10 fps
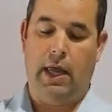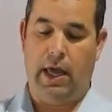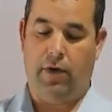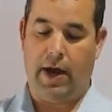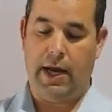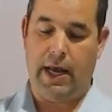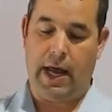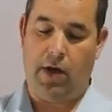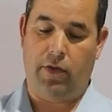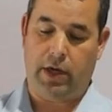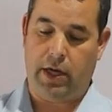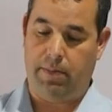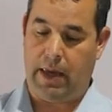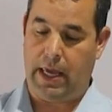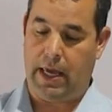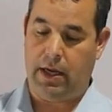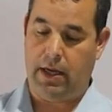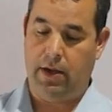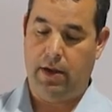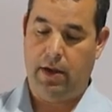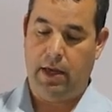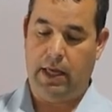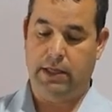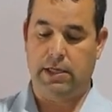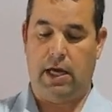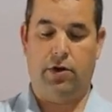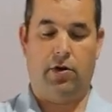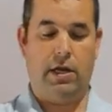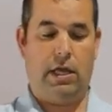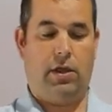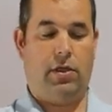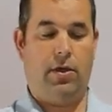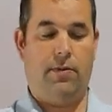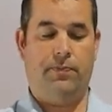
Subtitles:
and right now the command is underneath.